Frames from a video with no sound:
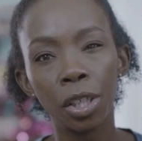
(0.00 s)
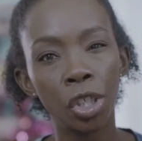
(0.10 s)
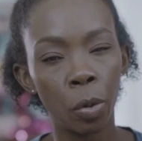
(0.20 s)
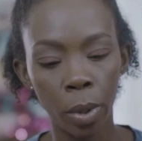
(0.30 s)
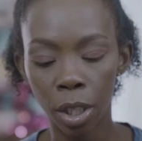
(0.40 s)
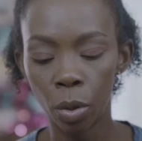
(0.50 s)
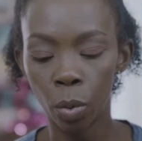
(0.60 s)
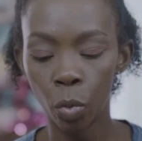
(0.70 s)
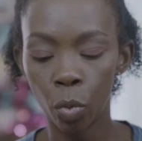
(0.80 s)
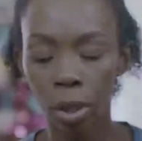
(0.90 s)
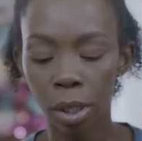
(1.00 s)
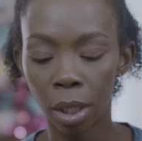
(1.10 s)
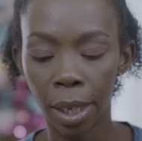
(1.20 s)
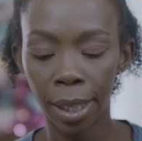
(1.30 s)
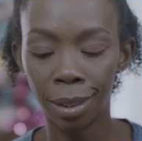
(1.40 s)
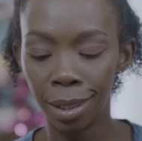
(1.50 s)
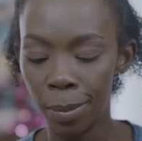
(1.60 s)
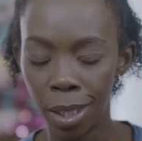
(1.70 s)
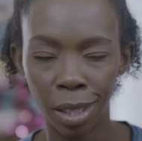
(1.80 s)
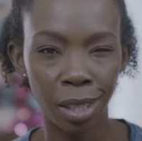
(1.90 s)
told me this one was like
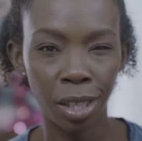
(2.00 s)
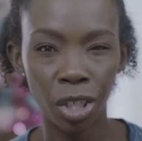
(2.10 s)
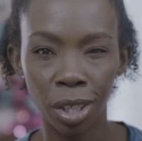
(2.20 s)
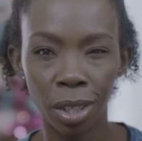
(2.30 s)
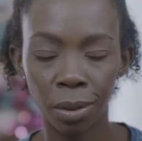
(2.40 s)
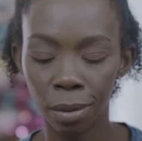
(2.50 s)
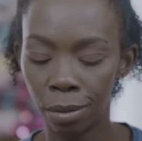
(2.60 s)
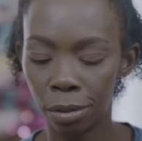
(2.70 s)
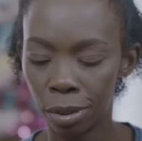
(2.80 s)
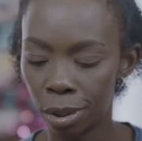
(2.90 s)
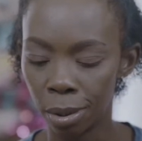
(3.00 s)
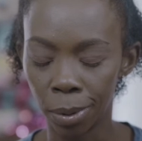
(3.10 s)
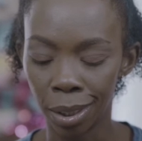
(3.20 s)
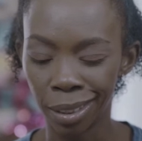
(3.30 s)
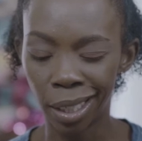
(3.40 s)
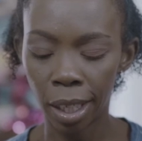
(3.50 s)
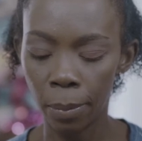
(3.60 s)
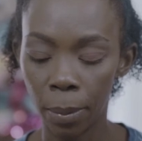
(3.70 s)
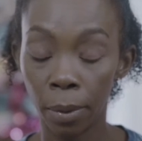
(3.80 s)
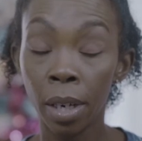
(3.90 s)
limited edition or something like that. I
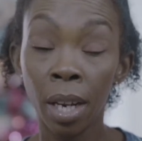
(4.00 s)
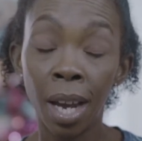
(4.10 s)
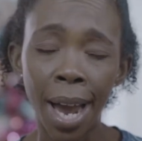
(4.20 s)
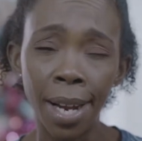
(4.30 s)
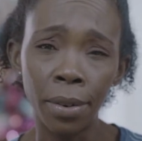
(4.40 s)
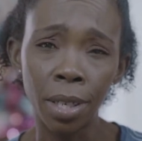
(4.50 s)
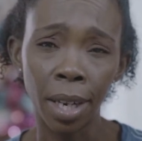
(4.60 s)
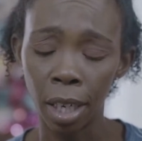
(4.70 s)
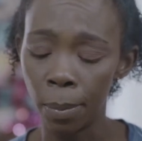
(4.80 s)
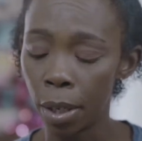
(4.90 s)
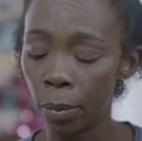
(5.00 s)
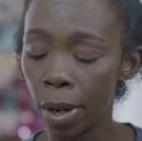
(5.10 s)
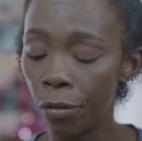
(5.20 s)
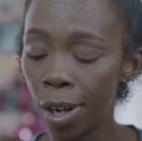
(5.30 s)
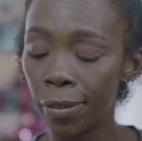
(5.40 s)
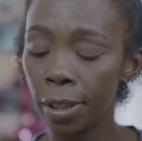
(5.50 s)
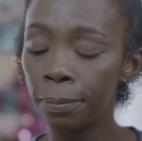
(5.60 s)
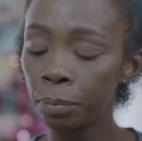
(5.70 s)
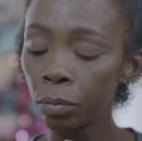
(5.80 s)
can't remember. I know it's not going to be around forever.